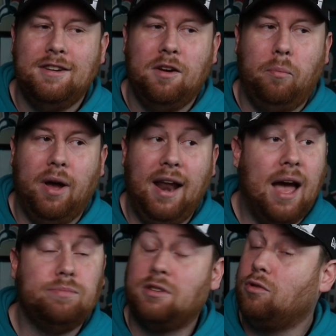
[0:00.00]
But
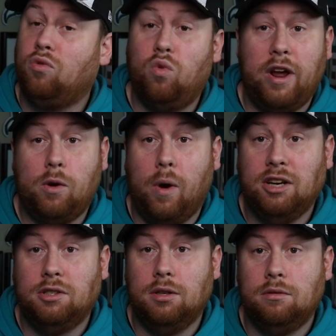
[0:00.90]
Epps, great
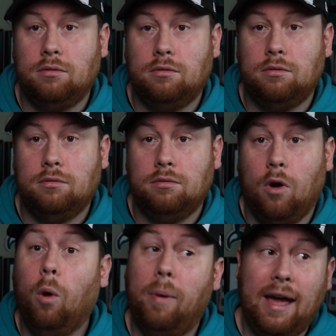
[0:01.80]
question.
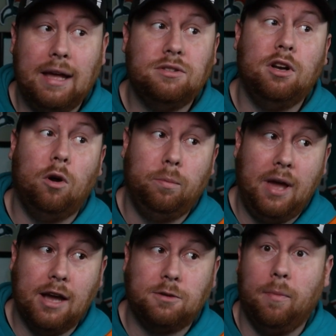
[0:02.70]
Hope I answered it. Hope
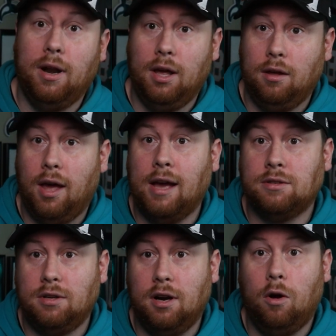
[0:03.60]
Cash Money
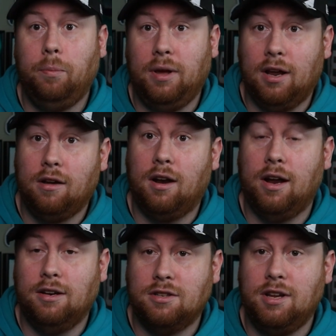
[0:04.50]
answered it. Hope you get a good
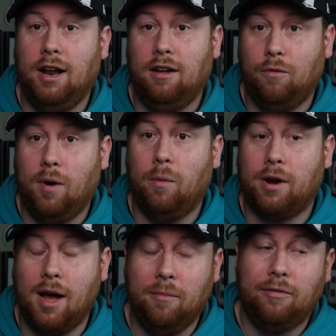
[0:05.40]
understanding of where we're
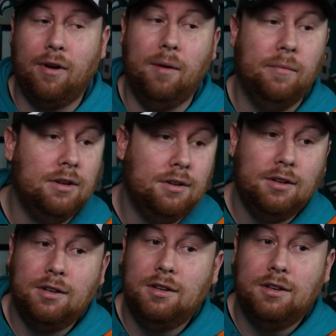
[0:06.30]
coming from.
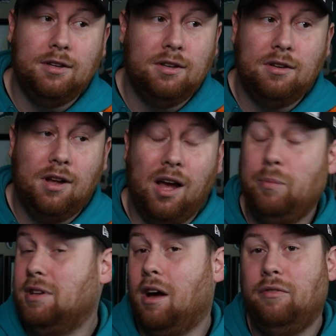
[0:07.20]
I'm a
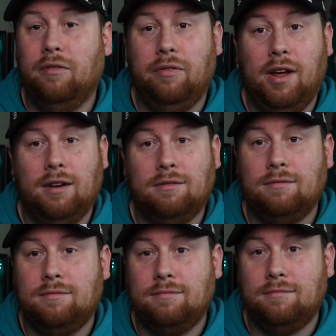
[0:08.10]
Dolphin fan.
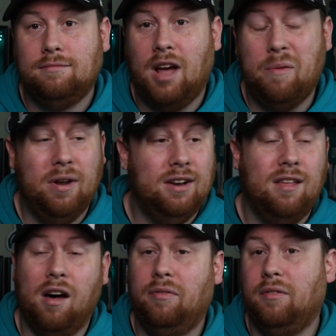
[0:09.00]
I've been a
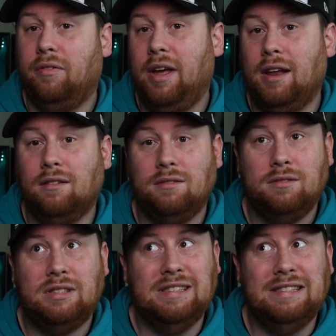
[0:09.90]
Dolphin fan
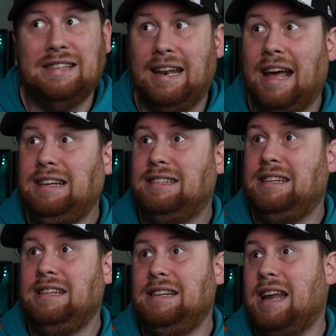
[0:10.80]
since
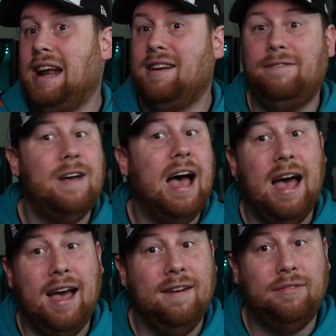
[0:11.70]

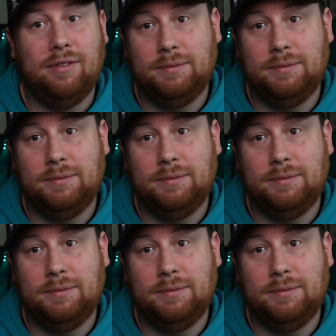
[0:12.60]
1995.